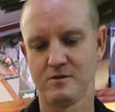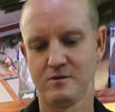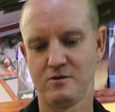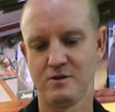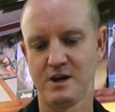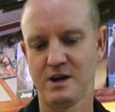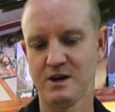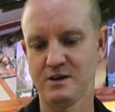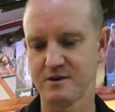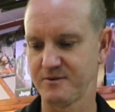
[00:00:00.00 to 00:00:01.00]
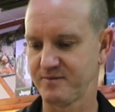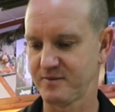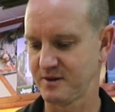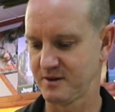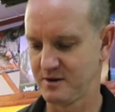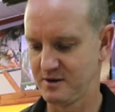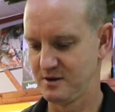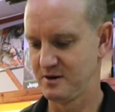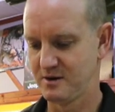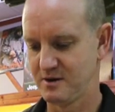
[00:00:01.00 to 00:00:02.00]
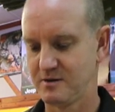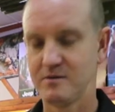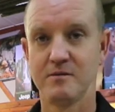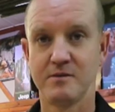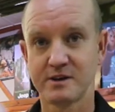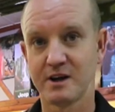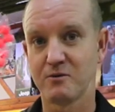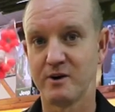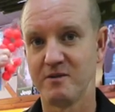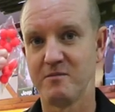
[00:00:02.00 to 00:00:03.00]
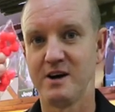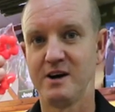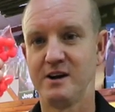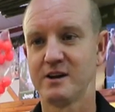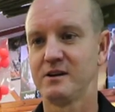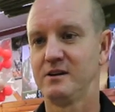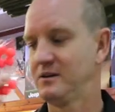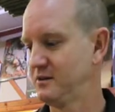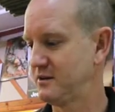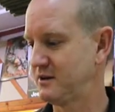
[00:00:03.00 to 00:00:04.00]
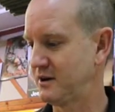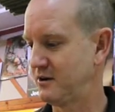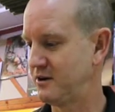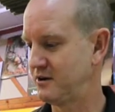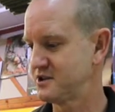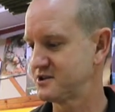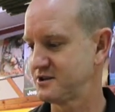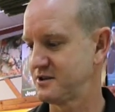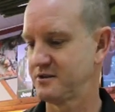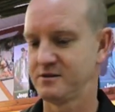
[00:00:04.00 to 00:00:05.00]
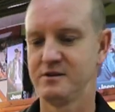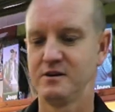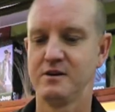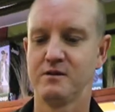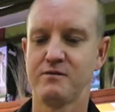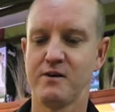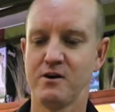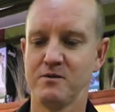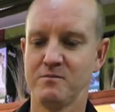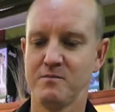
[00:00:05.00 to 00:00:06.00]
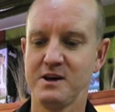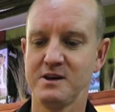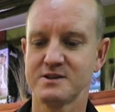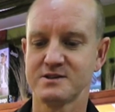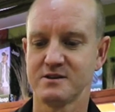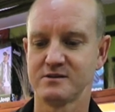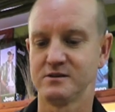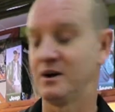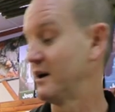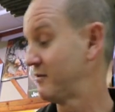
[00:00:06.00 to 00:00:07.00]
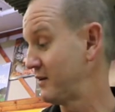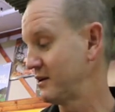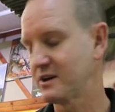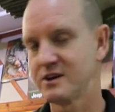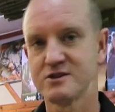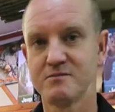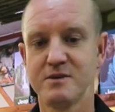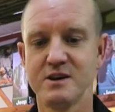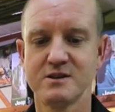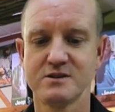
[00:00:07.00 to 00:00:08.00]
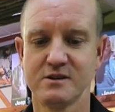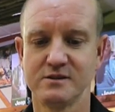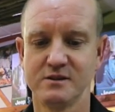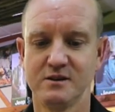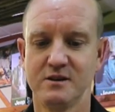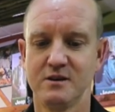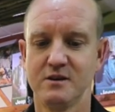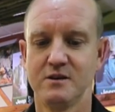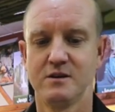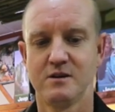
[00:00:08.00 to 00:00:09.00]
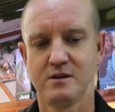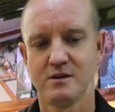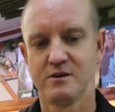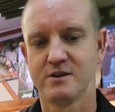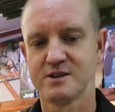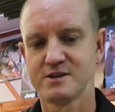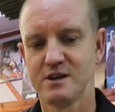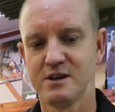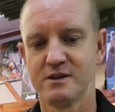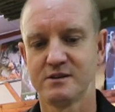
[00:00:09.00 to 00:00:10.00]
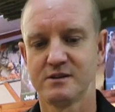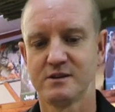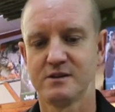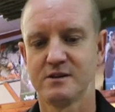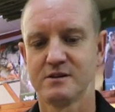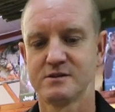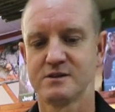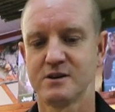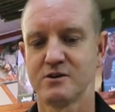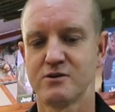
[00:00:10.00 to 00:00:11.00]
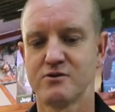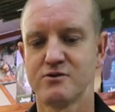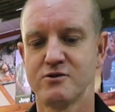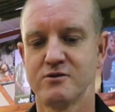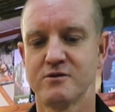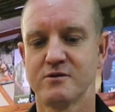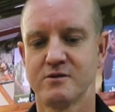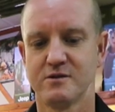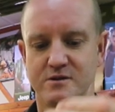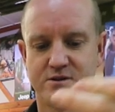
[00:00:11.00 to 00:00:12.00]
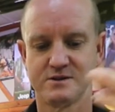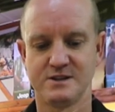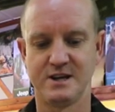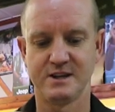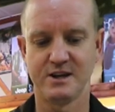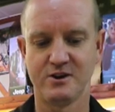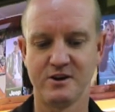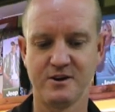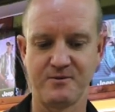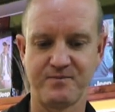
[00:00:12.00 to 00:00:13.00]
To the end, I'm going to take one of my little orange foam beads, flotation beads. There it is there. Stick it through, slide that on.